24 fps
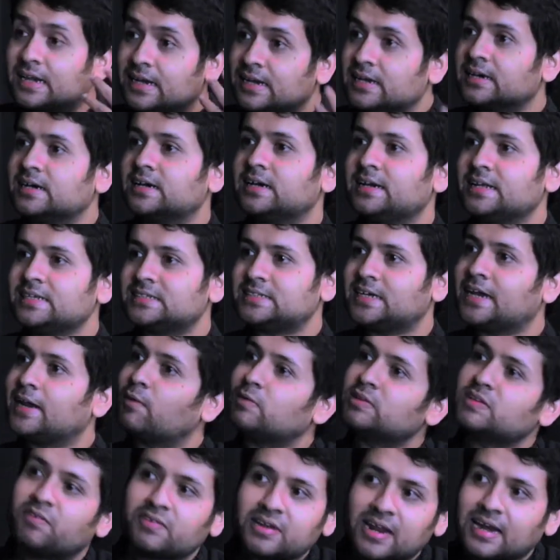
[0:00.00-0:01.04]
clearly see
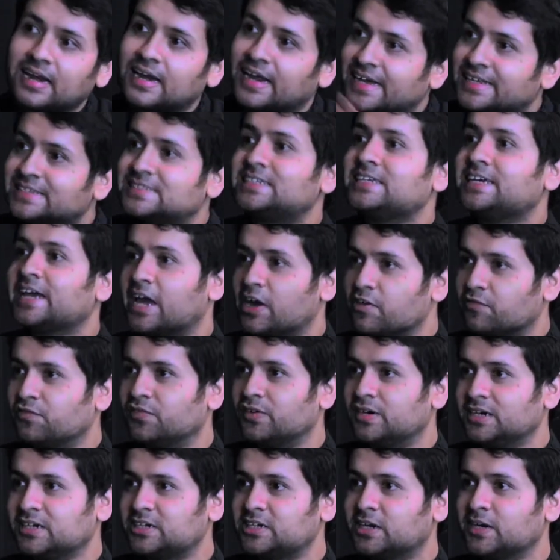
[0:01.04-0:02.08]
it was even a lazy
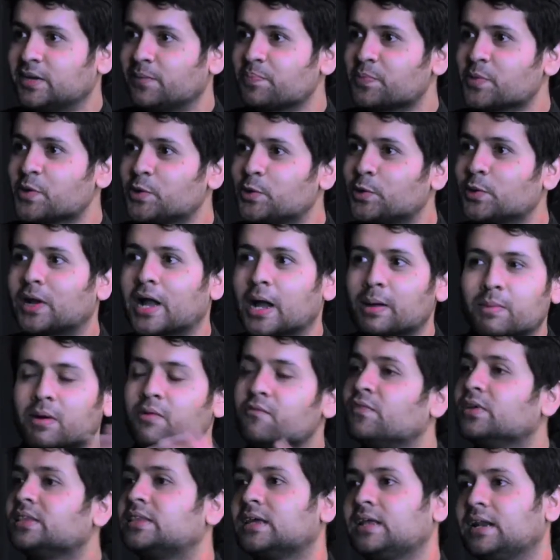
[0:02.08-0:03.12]
effort to come
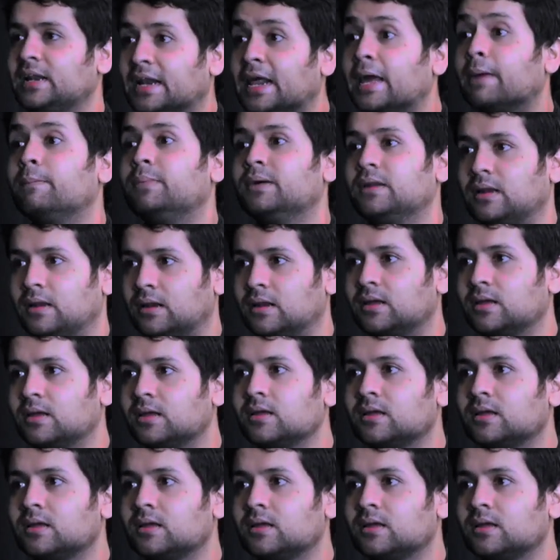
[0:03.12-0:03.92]
up with a label.